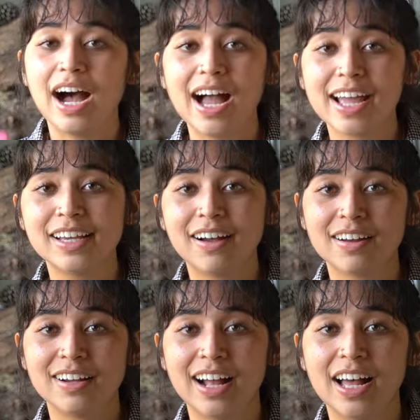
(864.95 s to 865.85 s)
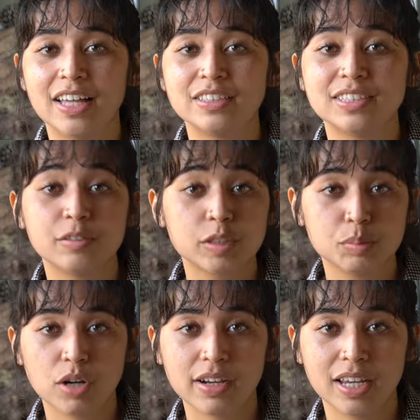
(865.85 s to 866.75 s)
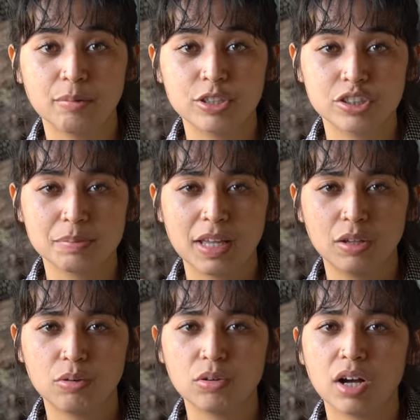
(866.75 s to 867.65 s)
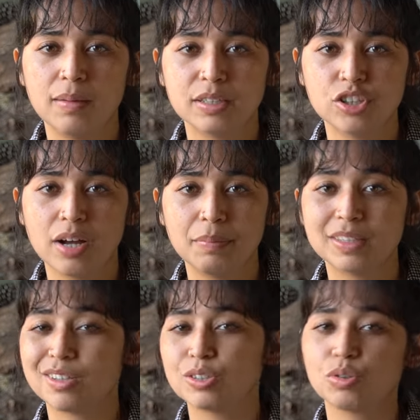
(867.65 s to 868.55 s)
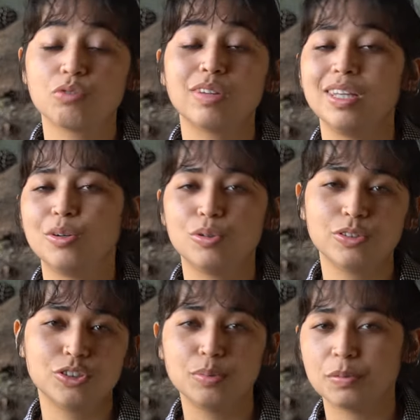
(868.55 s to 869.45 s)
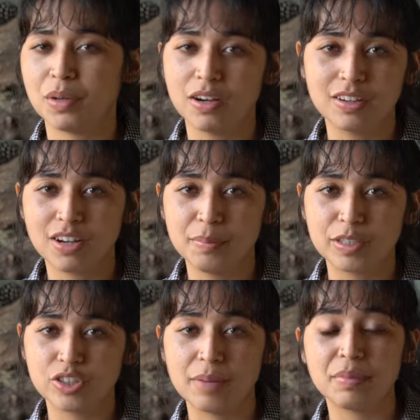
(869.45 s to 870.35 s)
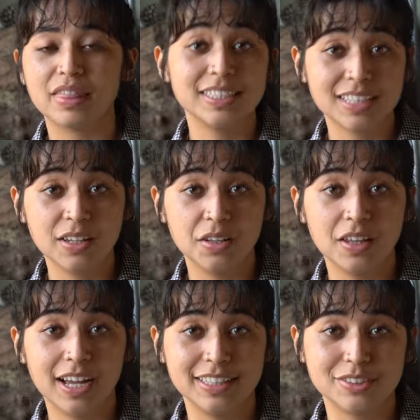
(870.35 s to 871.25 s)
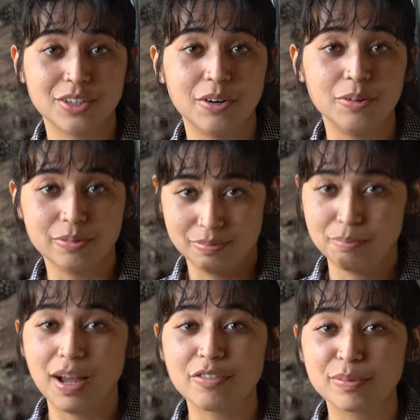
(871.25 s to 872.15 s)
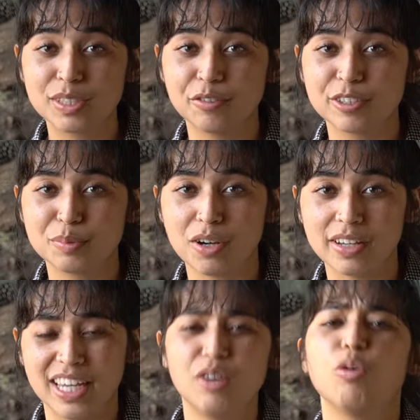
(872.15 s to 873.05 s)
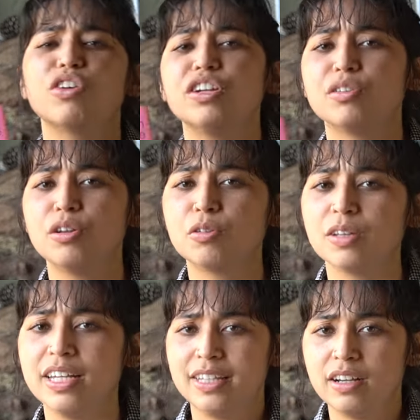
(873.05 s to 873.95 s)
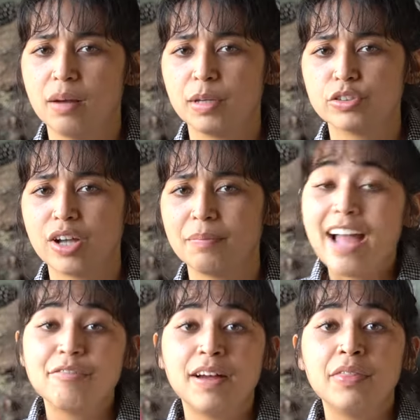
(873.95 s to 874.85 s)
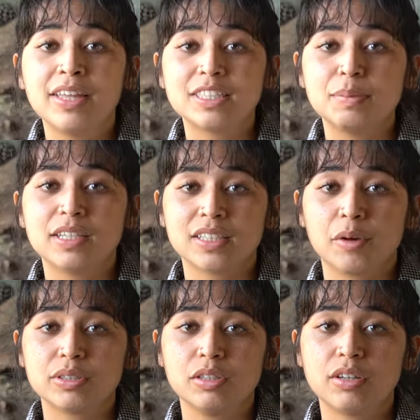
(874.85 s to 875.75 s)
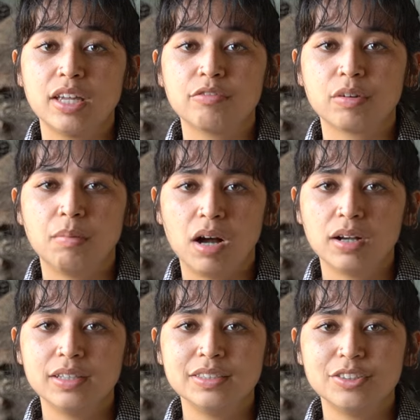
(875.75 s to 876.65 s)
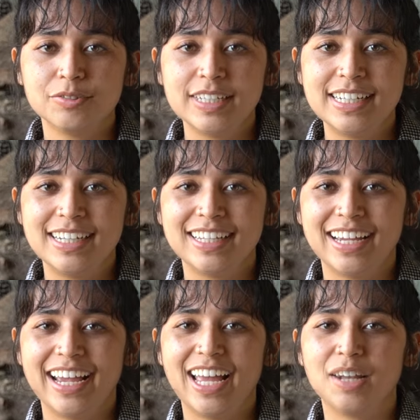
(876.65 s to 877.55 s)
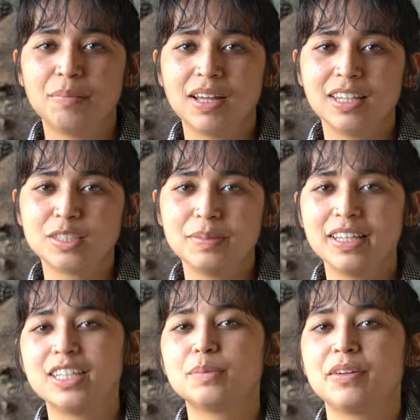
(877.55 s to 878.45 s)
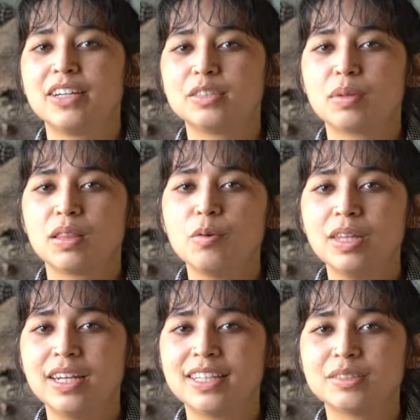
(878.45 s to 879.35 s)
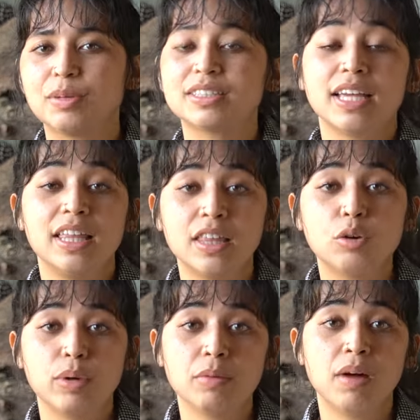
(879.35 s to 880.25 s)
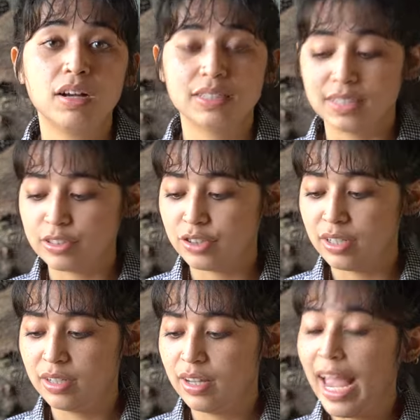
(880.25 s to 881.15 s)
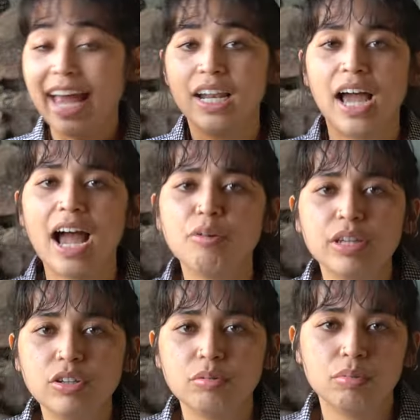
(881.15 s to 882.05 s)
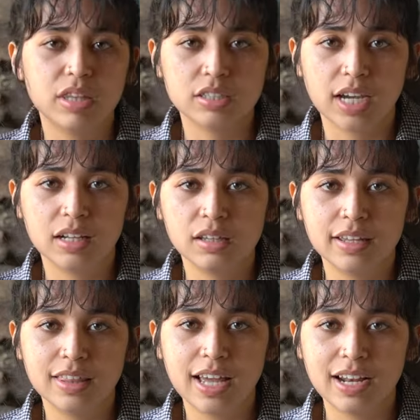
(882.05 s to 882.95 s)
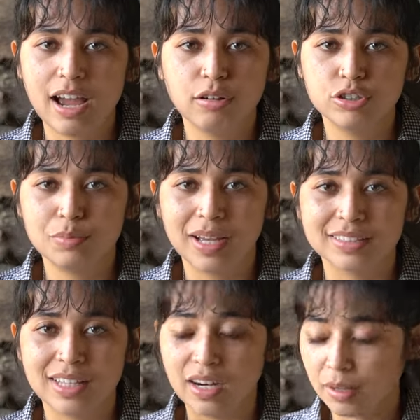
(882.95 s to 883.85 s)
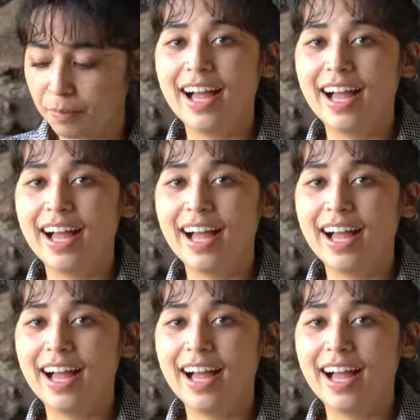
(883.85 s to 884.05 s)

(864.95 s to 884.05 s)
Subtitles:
I got it at Silver Sprocket, which is my local comic shop. It's also a really cool super punk comic shop. They sell online, so buy from Silver Sprocket or your local indie comic shop. I found this because I was looking for mangas to read, and My Lesbian Experience with Loneliness was in the queer manga section. And how can you, with a title like that, how could you pass that up?